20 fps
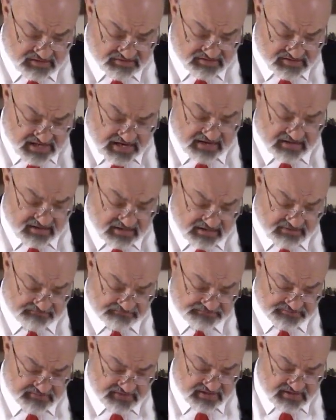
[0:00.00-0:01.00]
Secondly,
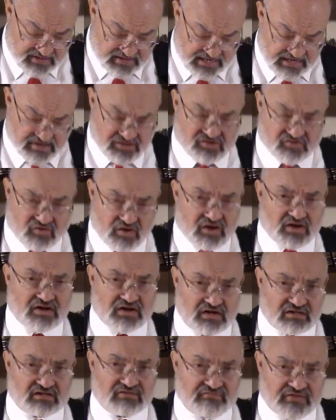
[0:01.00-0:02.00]
they had a strong
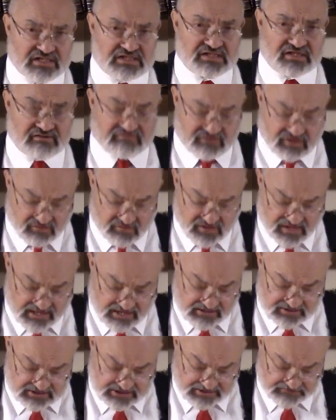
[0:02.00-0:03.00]
cultivation of Torah
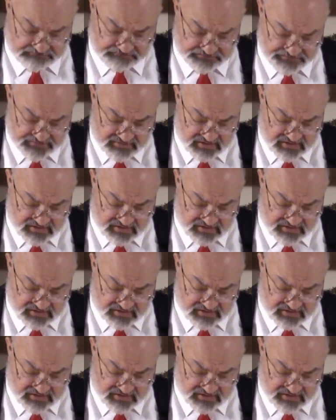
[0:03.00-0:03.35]
scholarship,